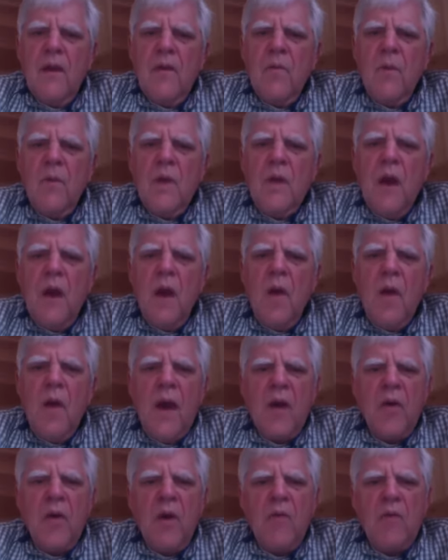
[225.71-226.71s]
we know
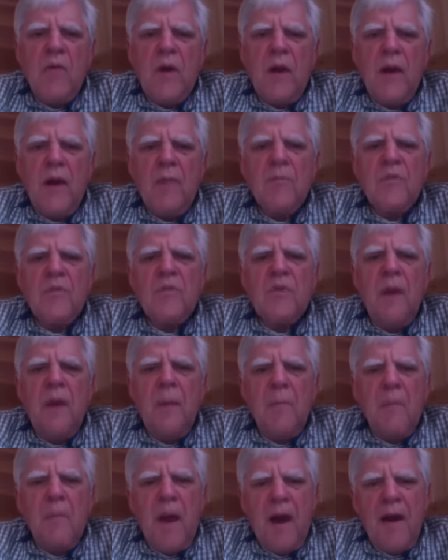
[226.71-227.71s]
how to overcome
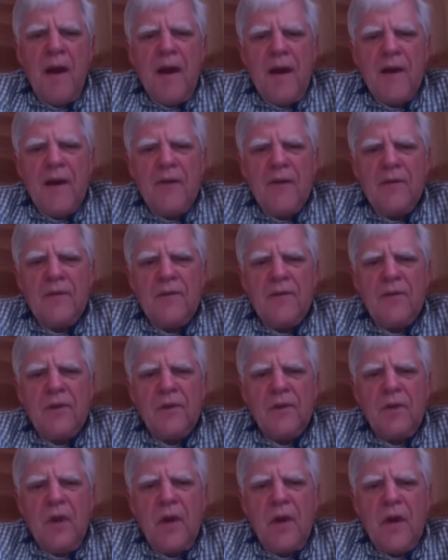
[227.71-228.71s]
some barriers to
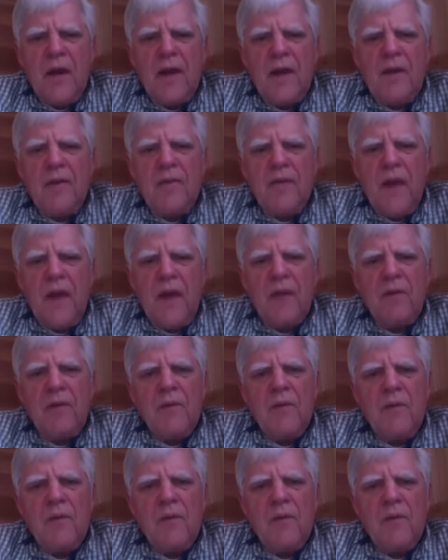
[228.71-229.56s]
learning that